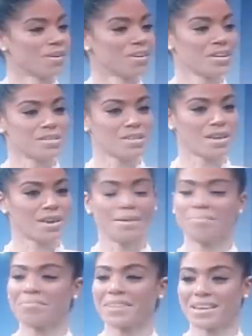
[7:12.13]
Or do you
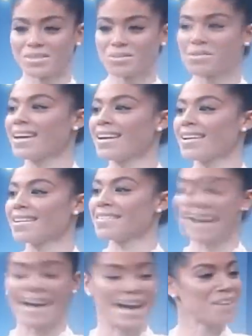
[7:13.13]
say, it's
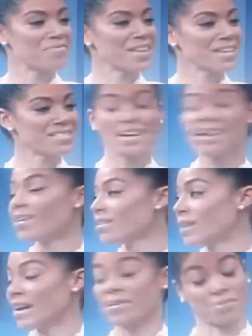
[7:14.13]
okay, I have this?
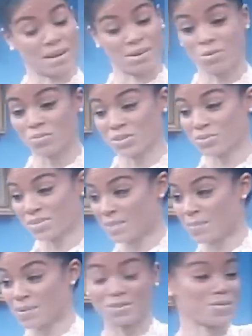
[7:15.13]
Well, I hope she
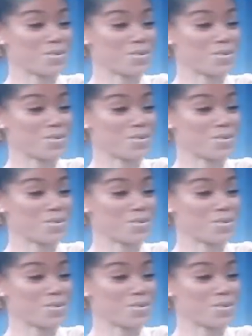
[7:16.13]
would step in his